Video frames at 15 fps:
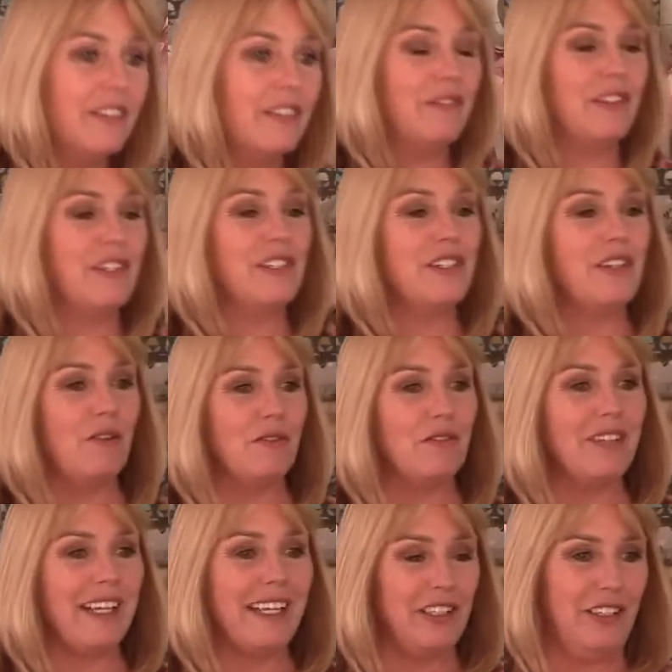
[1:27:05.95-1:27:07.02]
Good for the soul.
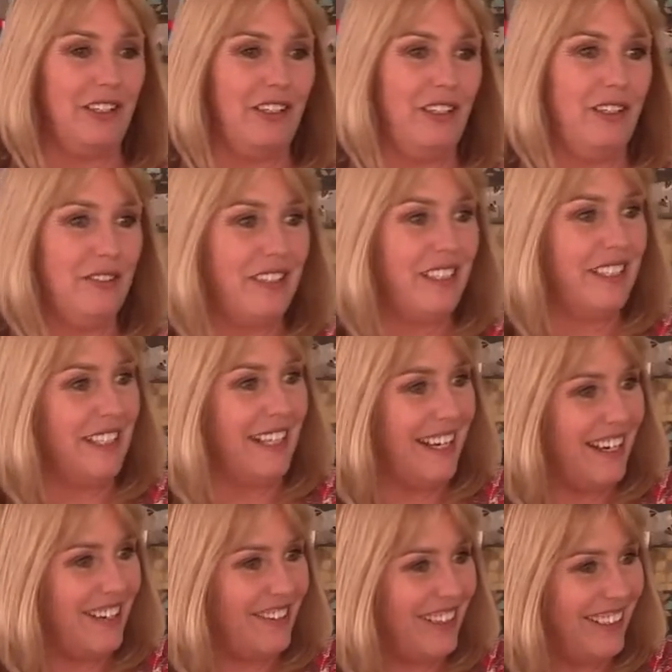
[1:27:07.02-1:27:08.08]
Thank you,
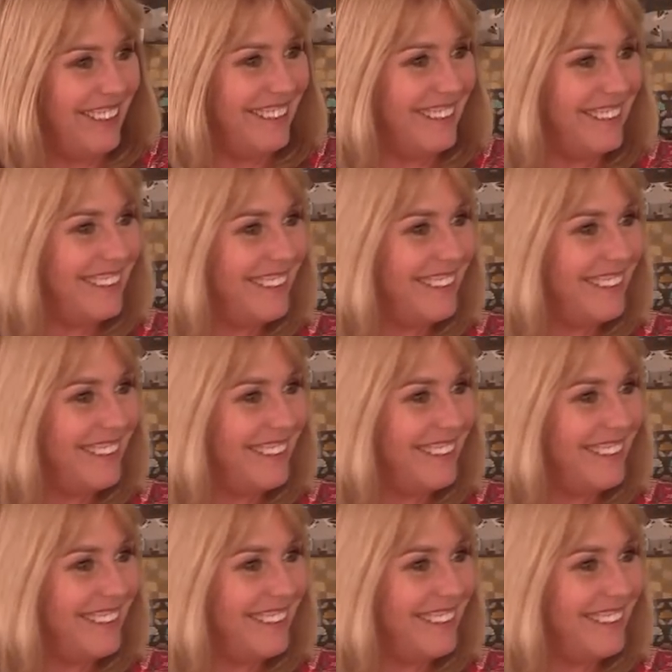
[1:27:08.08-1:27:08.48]
Sarah.